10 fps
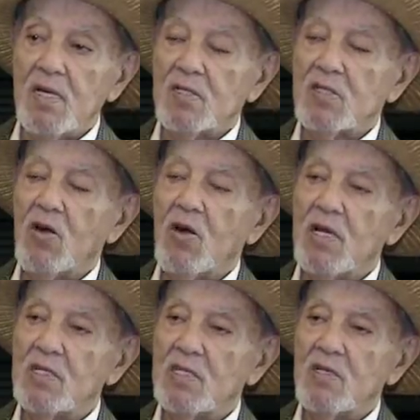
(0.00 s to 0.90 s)
So
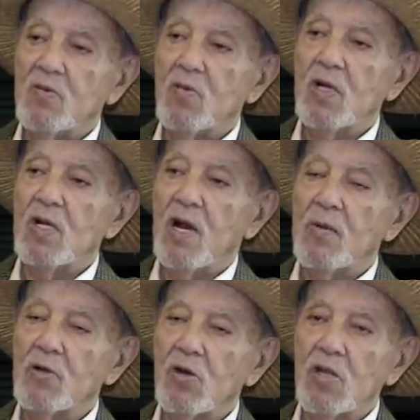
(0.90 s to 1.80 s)
I said, well,
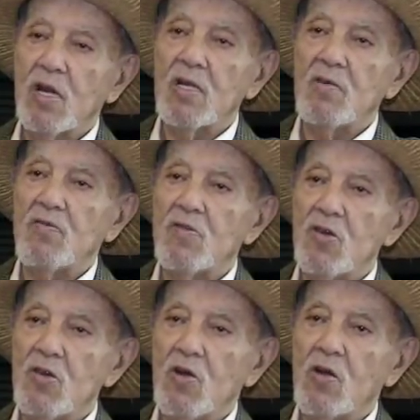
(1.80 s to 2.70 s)
I'm gonna live in New
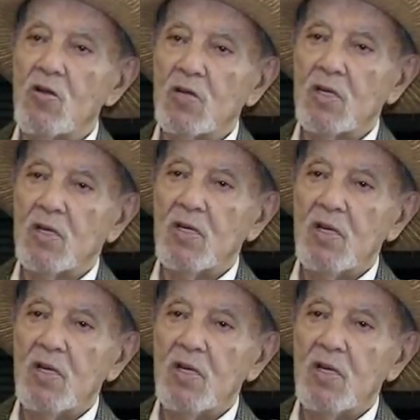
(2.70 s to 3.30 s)
York.